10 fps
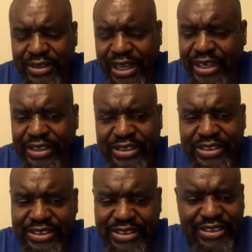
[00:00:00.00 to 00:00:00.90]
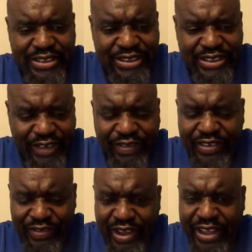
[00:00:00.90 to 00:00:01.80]
that is the
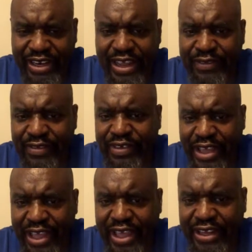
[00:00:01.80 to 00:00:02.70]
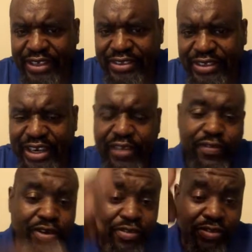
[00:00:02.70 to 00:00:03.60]
toughest fight I've ever had. And they
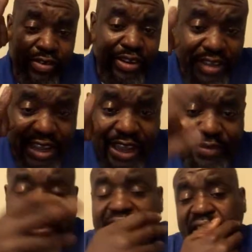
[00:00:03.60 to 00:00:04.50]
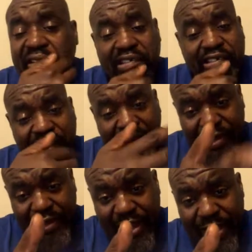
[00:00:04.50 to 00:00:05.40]
fought 3 times. The
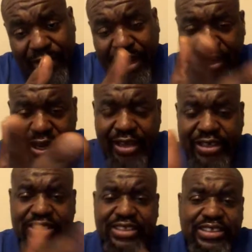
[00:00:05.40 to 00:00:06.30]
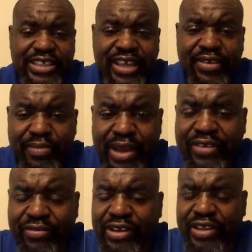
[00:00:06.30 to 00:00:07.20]
second time, I can honestly say
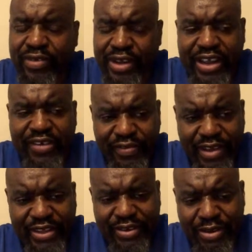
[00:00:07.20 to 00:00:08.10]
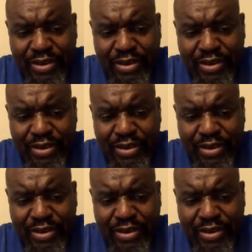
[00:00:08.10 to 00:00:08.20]
Mike really won that fight,